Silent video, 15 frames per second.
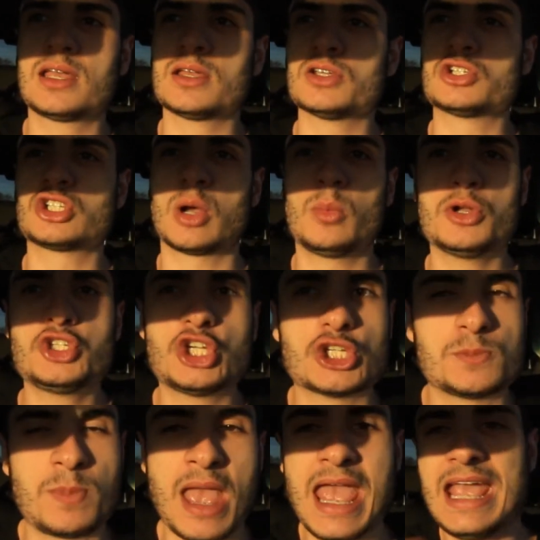someone
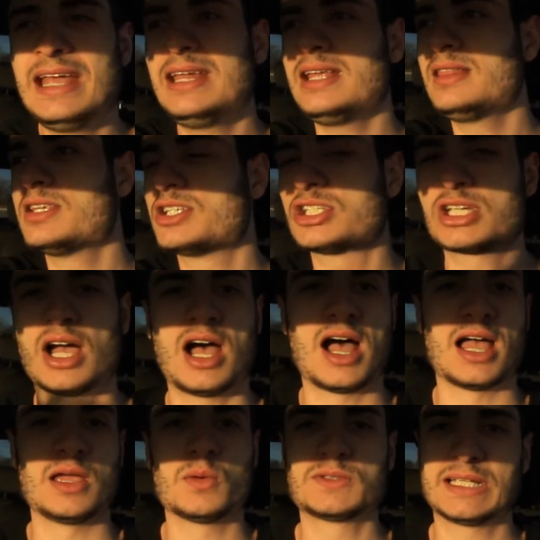just painted the
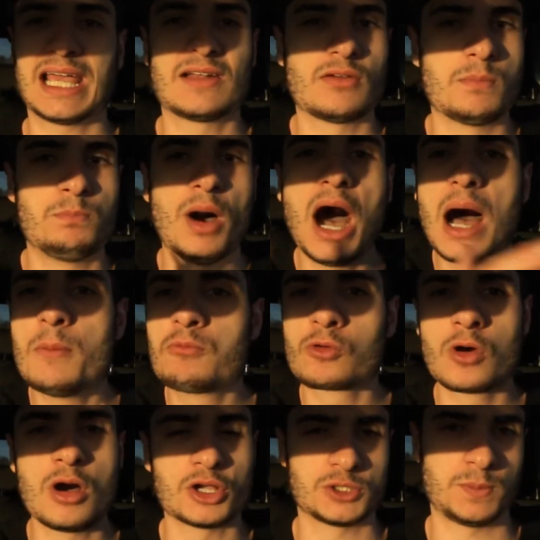sky. It was like out of a Bob
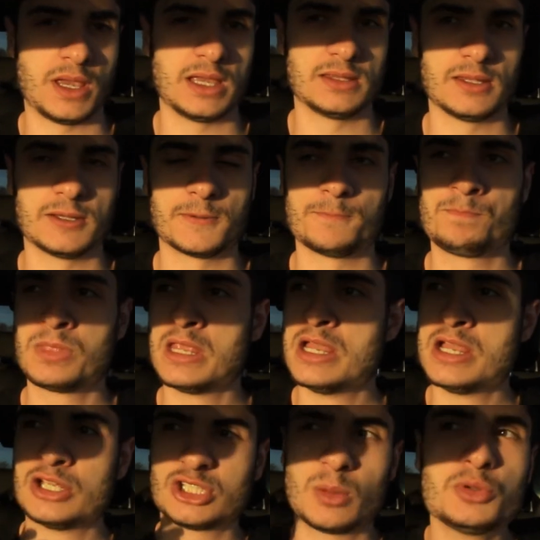Ross painting.
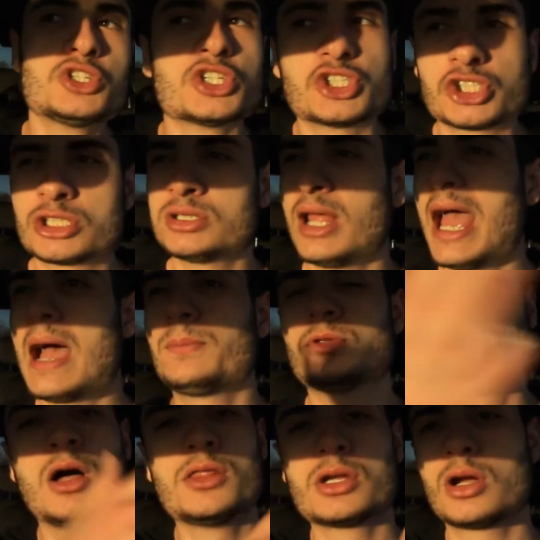Someone just slapped
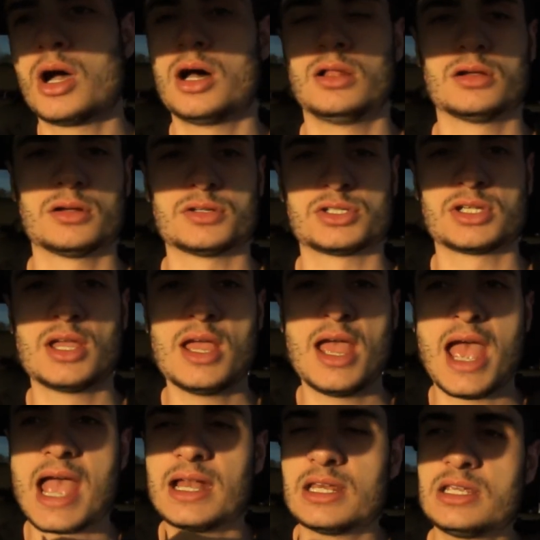on the colors.
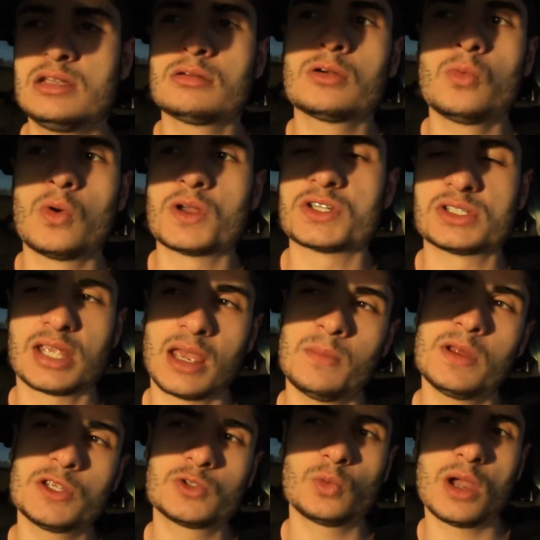And here it was, 10
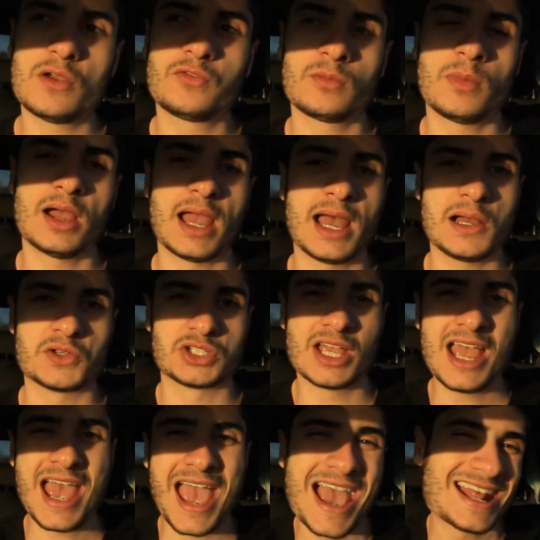minutes away from my house,
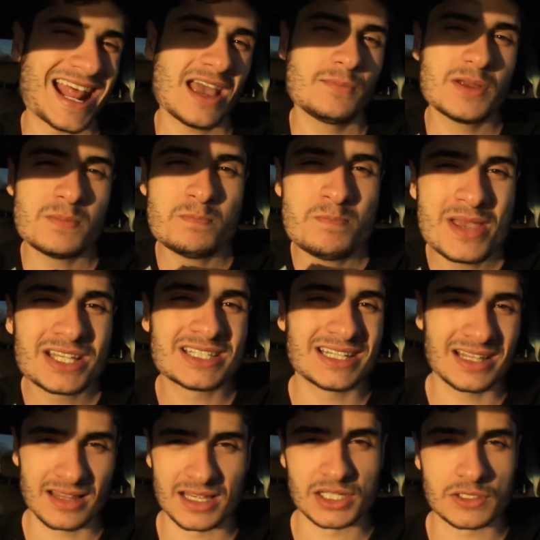and I've been
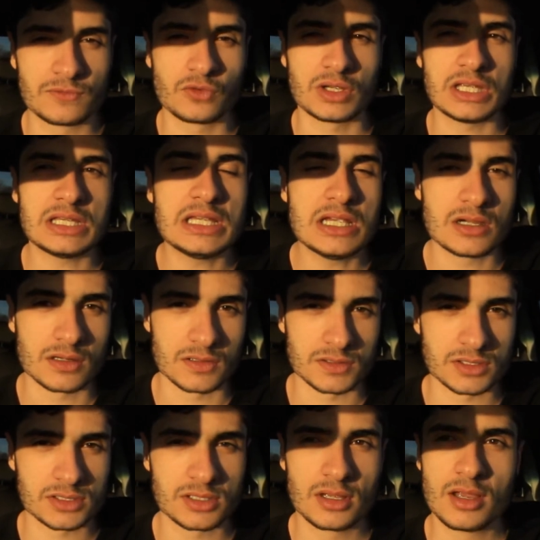missing this for
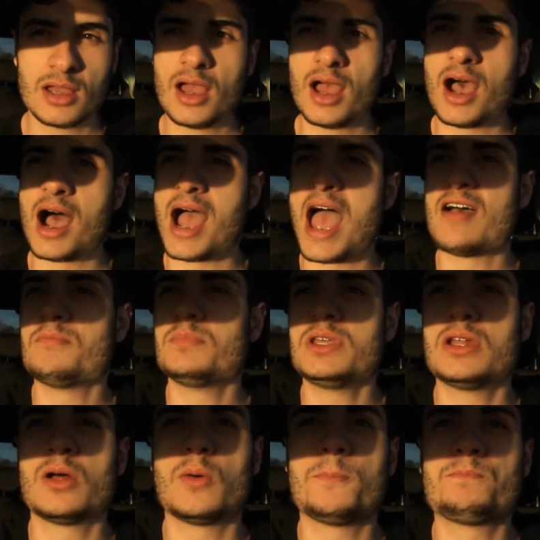years. I
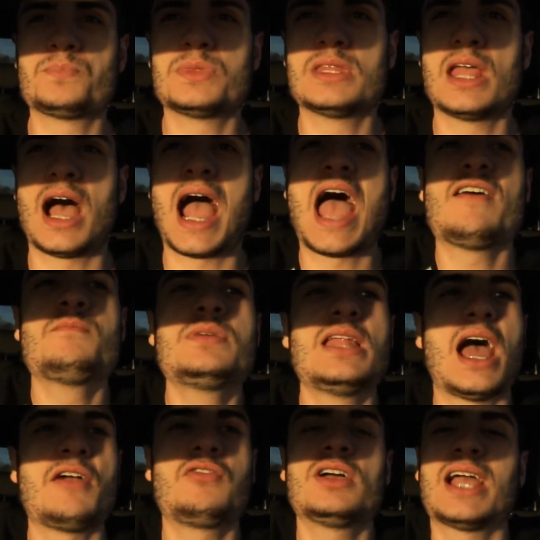feel like
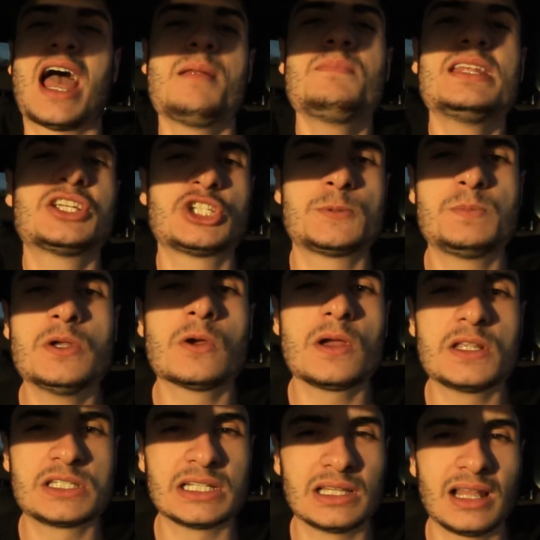I hadn't been
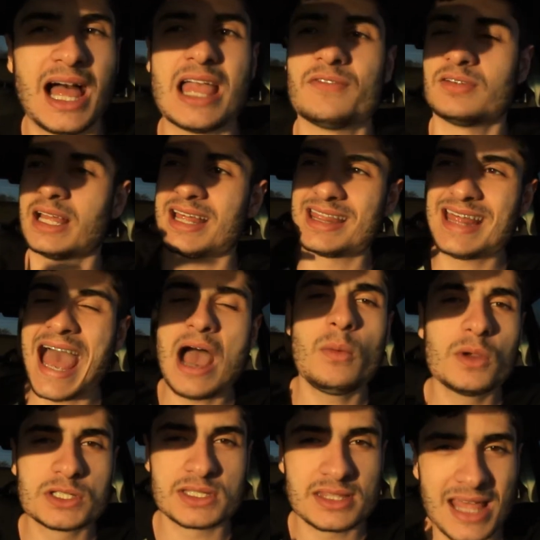experiencing life, and like that
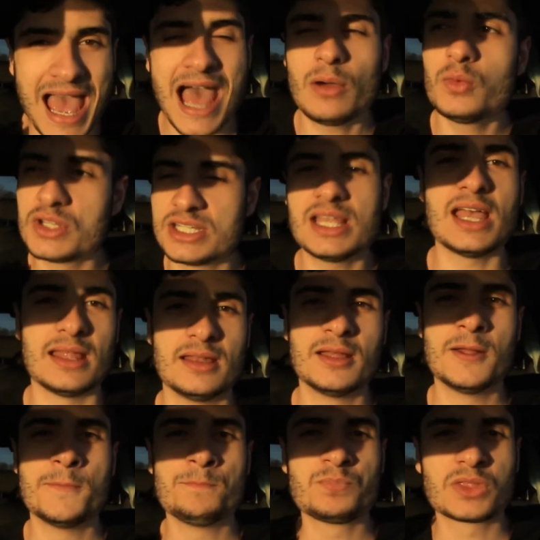was it.
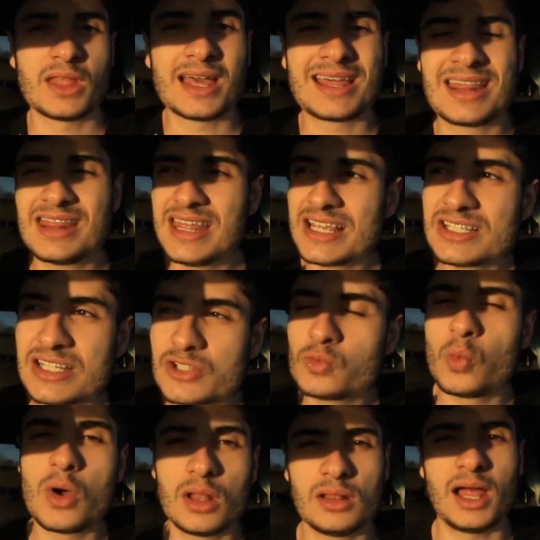Like, this is
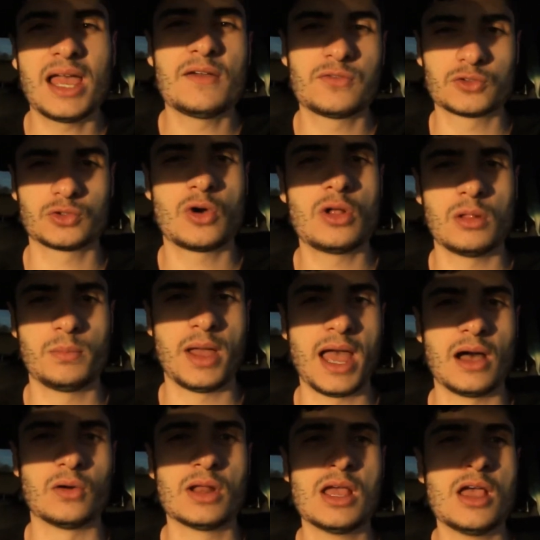what life was all
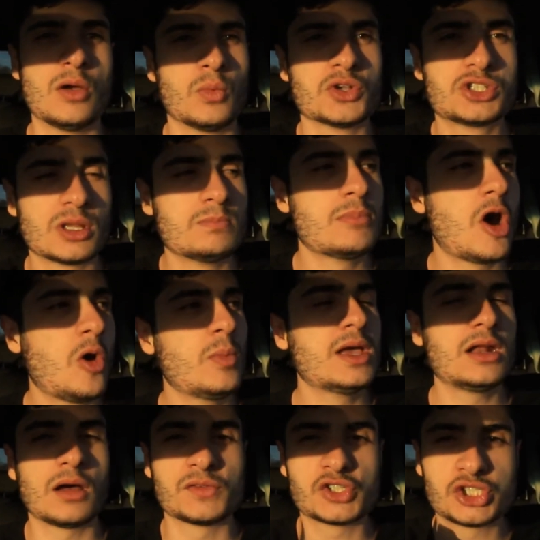about, was the
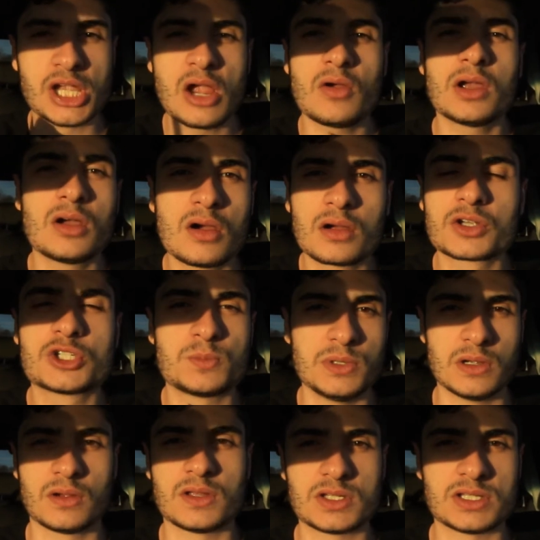moment of sharing our
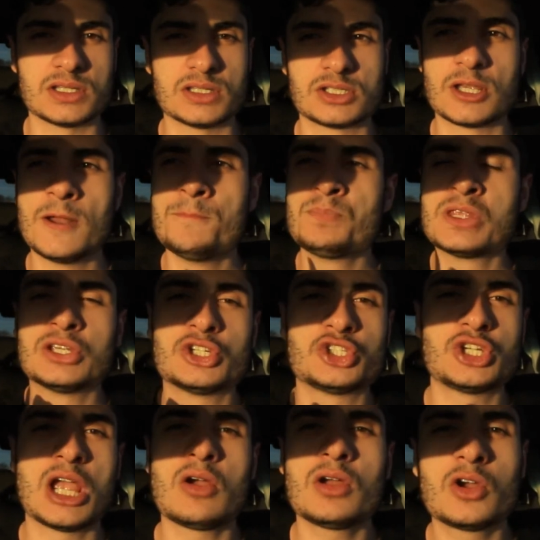experiences,
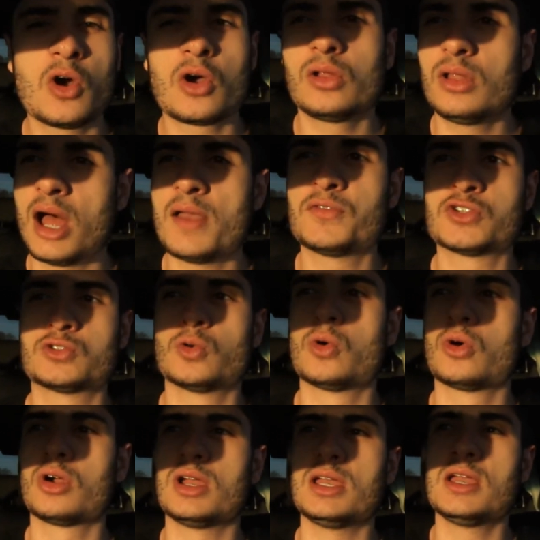sharing our life
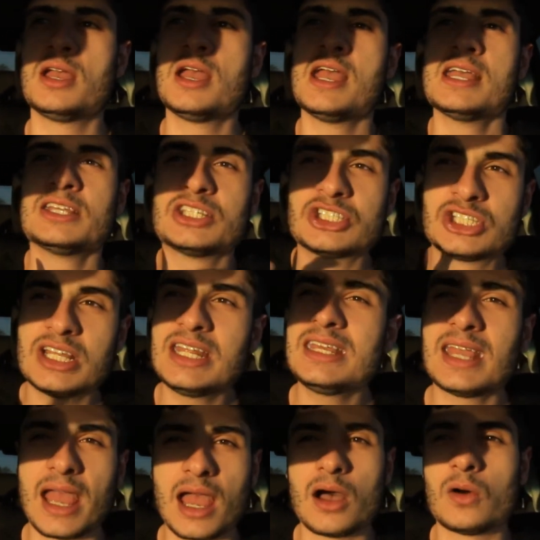story,
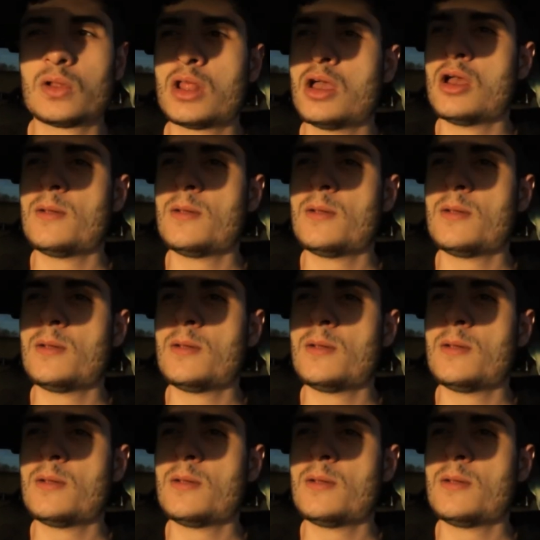sitting out,